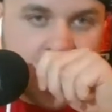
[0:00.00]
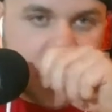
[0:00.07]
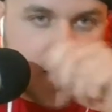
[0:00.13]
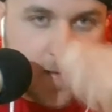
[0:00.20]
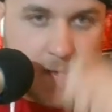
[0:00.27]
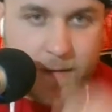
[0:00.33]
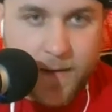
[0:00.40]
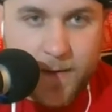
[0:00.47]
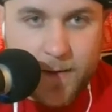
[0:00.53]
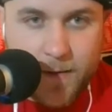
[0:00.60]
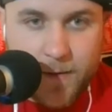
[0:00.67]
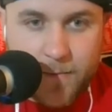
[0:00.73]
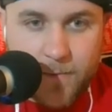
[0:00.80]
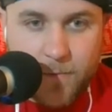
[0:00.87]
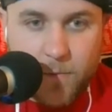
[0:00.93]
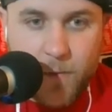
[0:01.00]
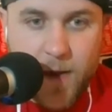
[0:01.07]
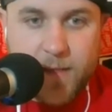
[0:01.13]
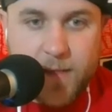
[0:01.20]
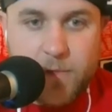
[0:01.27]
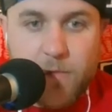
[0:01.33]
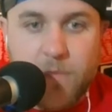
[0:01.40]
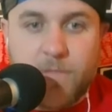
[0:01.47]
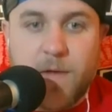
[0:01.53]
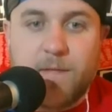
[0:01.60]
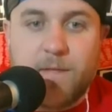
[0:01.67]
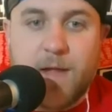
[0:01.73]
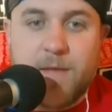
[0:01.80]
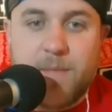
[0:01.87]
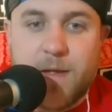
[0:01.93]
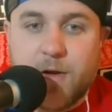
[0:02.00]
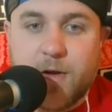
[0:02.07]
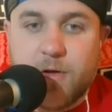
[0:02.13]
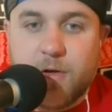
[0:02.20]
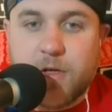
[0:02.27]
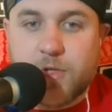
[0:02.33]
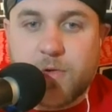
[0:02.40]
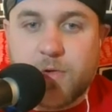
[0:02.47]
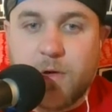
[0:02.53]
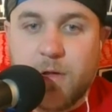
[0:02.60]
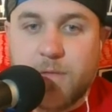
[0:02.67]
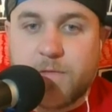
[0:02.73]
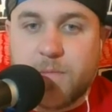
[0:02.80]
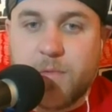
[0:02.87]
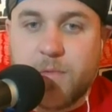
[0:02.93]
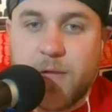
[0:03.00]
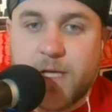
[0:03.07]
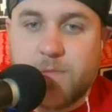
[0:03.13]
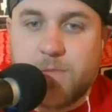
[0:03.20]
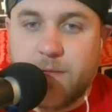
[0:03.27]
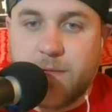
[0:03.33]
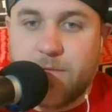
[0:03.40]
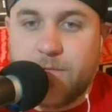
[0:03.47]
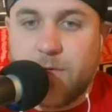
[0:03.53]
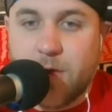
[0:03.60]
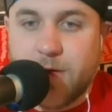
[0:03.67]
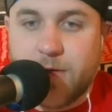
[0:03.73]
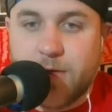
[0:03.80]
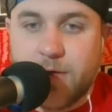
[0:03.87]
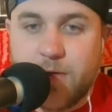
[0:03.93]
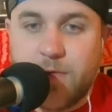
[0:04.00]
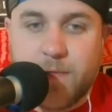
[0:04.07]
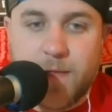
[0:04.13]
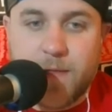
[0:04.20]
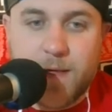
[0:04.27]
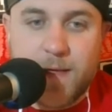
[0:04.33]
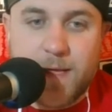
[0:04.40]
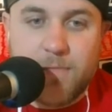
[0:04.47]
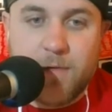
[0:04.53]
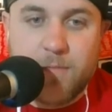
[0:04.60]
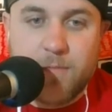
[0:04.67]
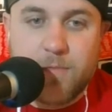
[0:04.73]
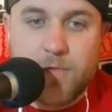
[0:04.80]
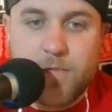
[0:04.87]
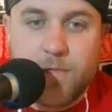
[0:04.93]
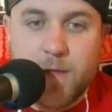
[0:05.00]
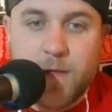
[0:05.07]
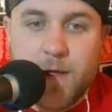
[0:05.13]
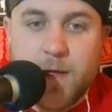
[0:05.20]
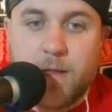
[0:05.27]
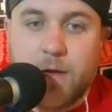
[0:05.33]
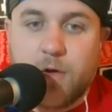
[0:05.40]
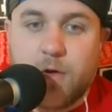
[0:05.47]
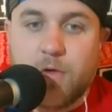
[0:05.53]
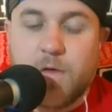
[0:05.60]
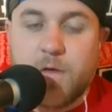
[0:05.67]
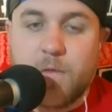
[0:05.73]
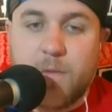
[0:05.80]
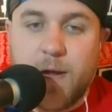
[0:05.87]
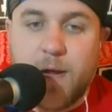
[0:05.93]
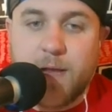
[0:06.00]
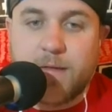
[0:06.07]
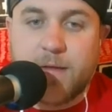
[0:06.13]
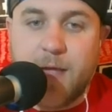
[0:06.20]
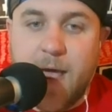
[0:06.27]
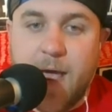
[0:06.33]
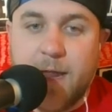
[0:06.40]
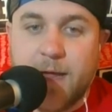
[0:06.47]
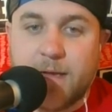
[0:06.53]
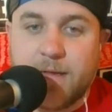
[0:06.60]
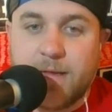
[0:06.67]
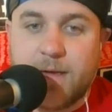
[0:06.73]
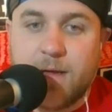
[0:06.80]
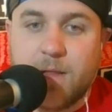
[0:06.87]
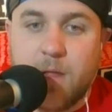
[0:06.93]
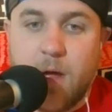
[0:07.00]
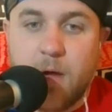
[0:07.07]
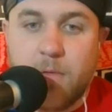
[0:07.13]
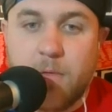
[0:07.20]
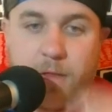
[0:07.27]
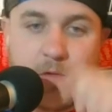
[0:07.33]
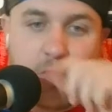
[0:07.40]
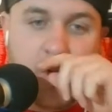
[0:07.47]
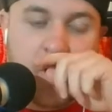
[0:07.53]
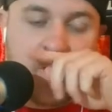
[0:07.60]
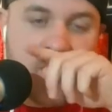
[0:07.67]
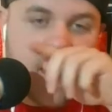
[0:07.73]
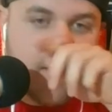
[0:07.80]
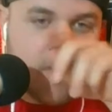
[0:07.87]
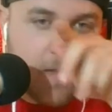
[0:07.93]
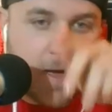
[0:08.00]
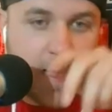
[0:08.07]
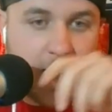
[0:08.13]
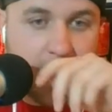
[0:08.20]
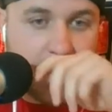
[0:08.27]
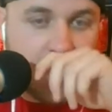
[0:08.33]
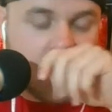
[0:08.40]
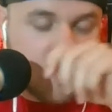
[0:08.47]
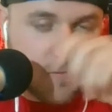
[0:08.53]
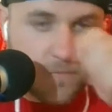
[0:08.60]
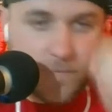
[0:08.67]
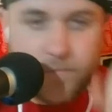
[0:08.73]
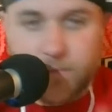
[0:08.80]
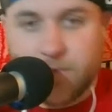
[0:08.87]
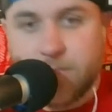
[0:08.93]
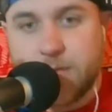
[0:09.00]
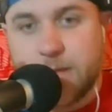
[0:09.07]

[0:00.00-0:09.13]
205 Live being under control of Triple H moving forward. Do you think he will move the cruiserweights to NXT along with 205 Live? Oof.